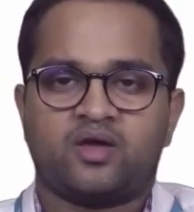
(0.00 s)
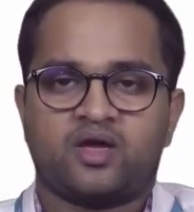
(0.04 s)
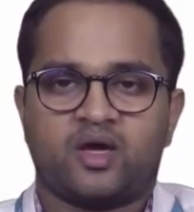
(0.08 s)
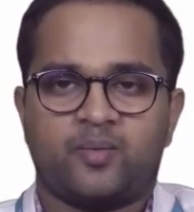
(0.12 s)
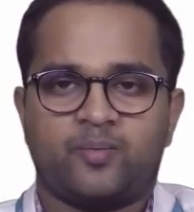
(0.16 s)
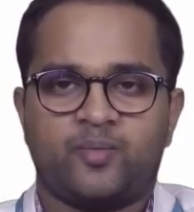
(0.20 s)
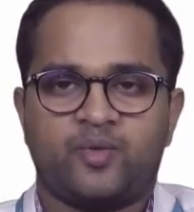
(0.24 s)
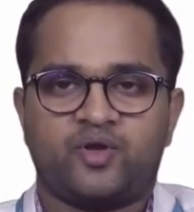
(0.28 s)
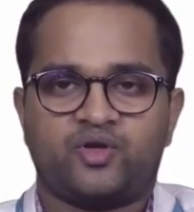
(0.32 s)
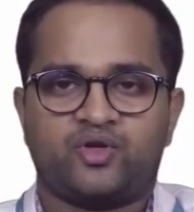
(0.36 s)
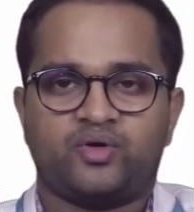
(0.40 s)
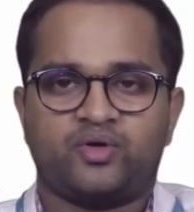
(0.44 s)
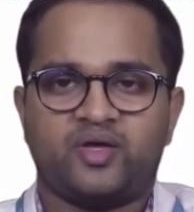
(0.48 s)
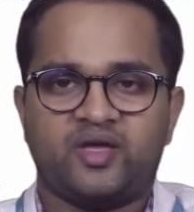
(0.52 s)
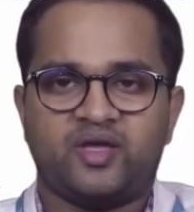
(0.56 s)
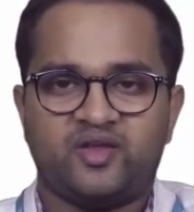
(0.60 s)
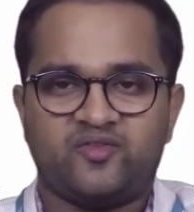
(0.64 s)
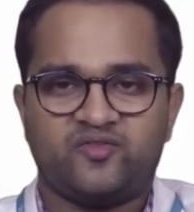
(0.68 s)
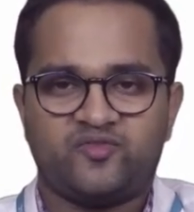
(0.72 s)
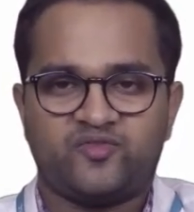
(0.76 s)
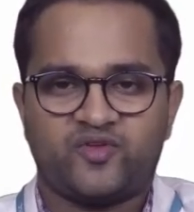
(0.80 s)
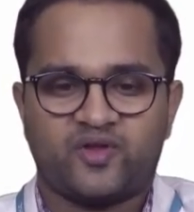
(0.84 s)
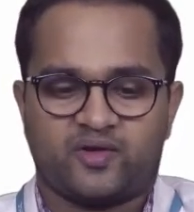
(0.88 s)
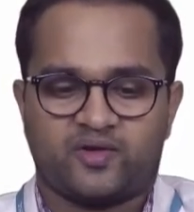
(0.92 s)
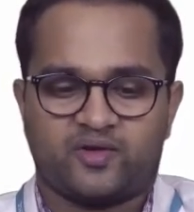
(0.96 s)
Coming to
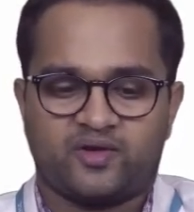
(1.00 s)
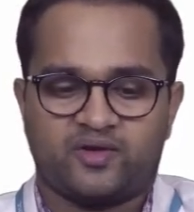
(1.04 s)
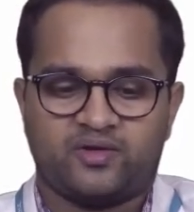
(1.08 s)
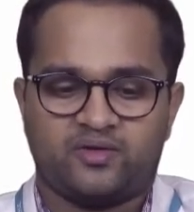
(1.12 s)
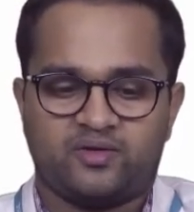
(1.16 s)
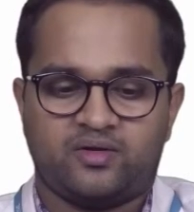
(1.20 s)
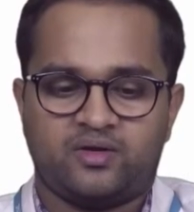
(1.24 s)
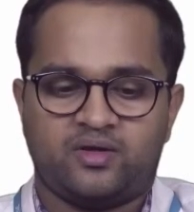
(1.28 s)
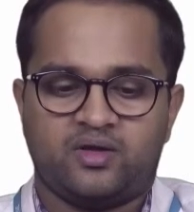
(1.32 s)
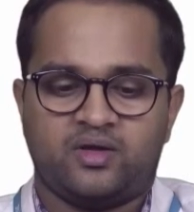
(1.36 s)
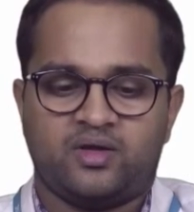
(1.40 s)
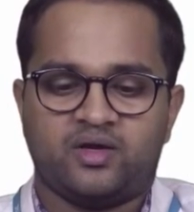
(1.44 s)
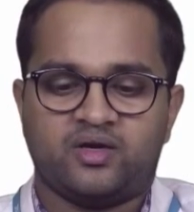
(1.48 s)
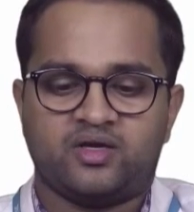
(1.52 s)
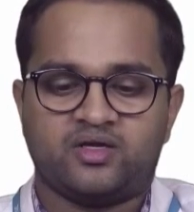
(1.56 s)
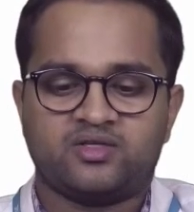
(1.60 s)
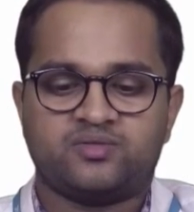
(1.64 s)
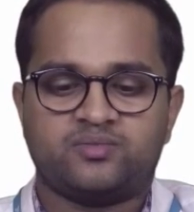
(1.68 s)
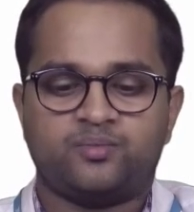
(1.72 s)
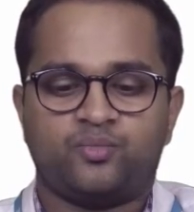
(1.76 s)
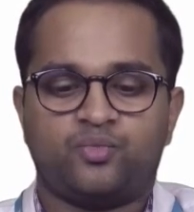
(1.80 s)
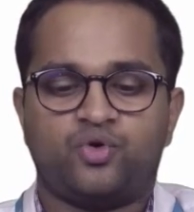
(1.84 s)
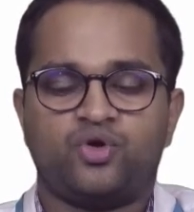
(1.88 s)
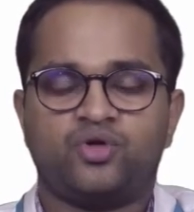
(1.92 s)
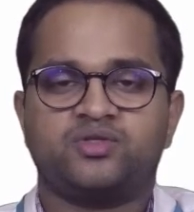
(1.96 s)
infrared, it
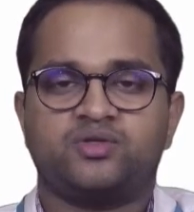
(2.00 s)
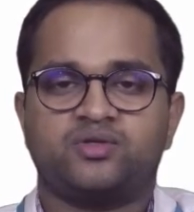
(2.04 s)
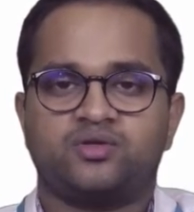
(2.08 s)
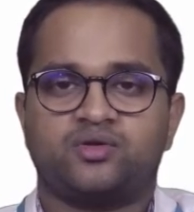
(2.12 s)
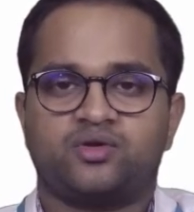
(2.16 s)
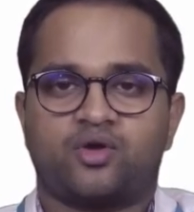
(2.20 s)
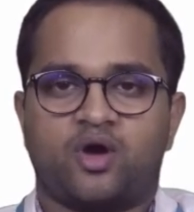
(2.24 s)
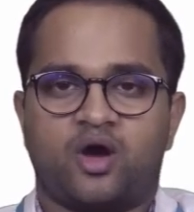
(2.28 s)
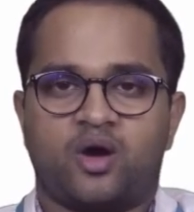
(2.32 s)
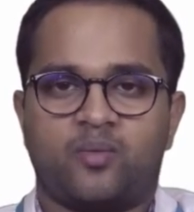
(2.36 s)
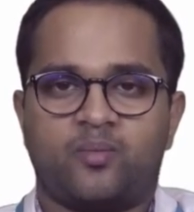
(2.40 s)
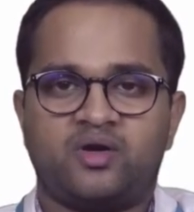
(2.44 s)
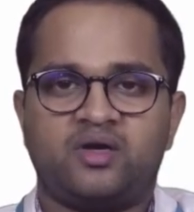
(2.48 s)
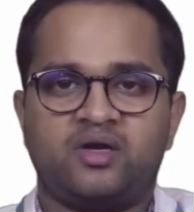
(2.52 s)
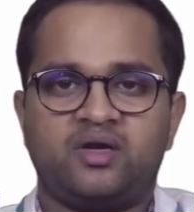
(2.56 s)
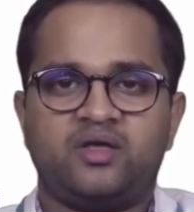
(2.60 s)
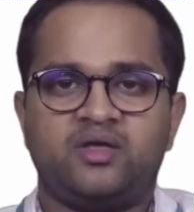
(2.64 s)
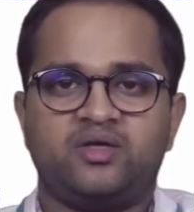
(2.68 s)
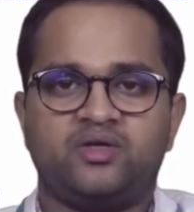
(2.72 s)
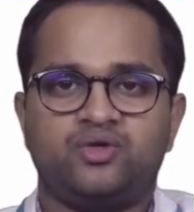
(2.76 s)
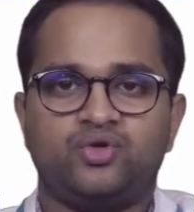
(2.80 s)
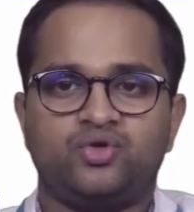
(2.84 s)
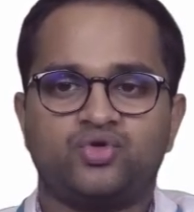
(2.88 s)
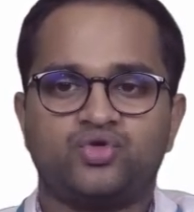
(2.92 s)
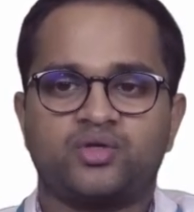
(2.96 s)
is most
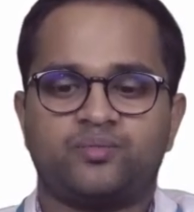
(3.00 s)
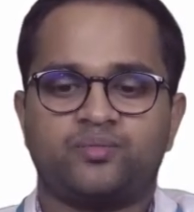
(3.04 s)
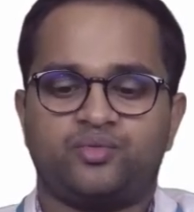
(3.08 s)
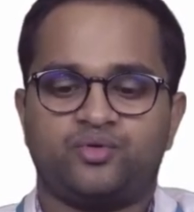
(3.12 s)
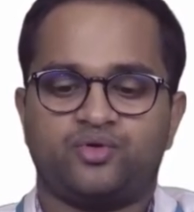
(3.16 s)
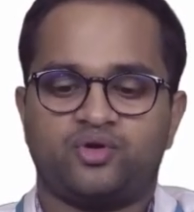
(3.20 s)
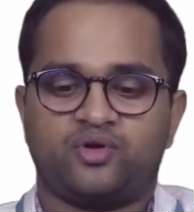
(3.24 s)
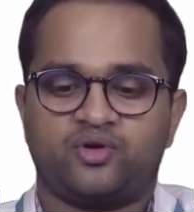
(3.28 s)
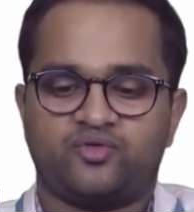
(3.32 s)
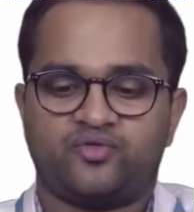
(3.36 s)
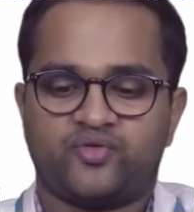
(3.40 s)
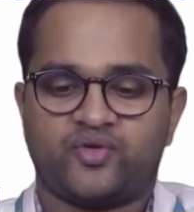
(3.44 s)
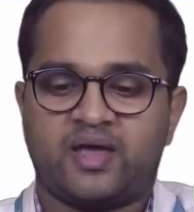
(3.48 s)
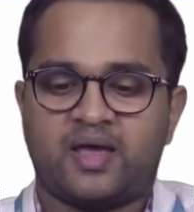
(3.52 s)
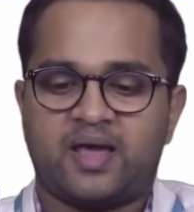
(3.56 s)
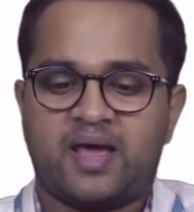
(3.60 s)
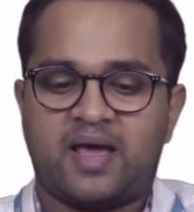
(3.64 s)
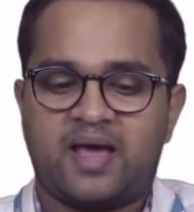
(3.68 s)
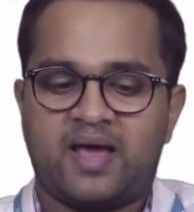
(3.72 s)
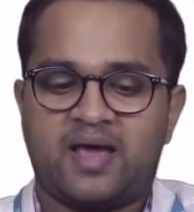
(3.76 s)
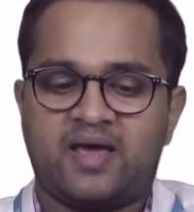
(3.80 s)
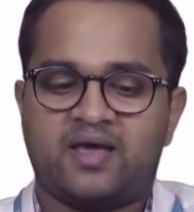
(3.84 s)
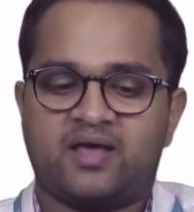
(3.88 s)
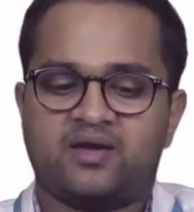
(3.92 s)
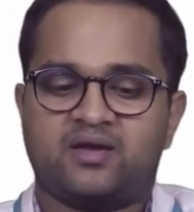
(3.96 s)
commonly used to purify
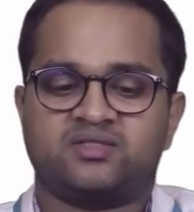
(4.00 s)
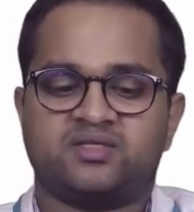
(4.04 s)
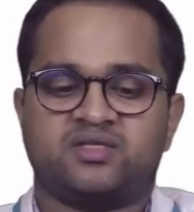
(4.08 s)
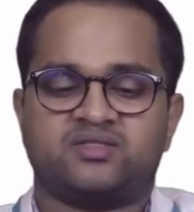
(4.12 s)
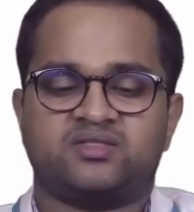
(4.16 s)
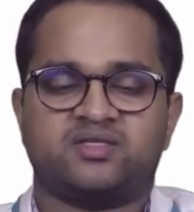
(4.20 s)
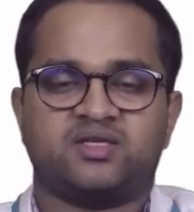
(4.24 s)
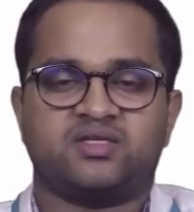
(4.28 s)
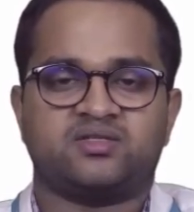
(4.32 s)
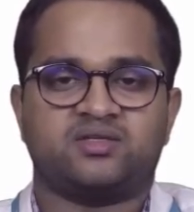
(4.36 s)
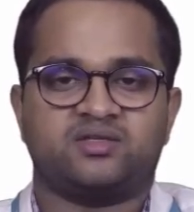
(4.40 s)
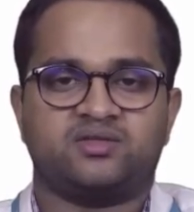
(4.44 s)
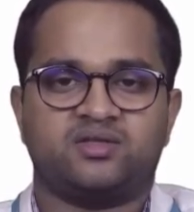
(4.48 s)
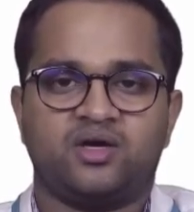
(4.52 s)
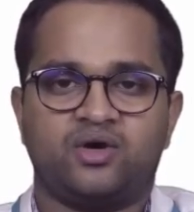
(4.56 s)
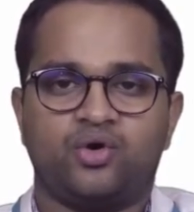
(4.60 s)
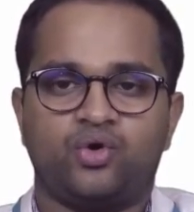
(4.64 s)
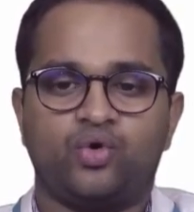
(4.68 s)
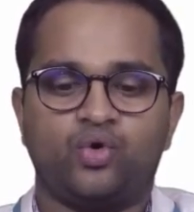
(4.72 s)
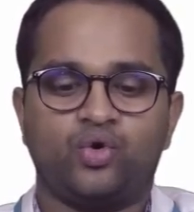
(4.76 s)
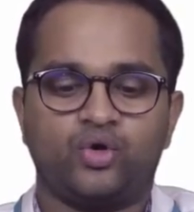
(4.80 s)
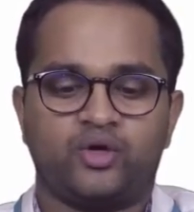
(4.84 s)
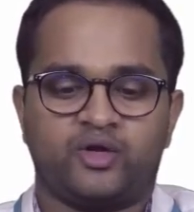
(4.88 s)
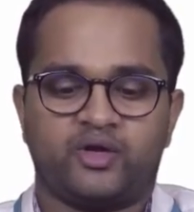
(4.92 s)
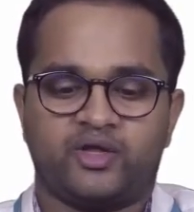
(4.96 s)
air, such as in the
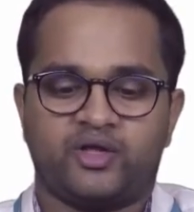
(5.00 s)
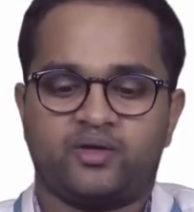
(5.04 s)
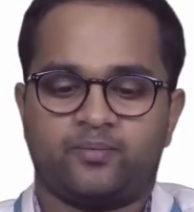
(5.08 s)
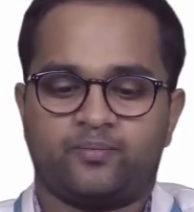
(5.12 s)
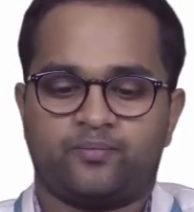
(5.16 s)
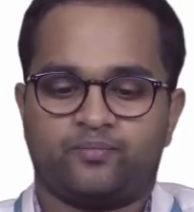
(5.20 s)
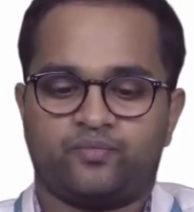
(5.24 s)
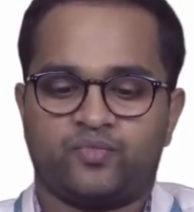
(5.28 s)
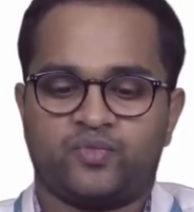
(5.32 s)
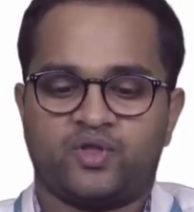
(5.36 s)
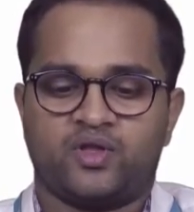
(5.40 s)
OT.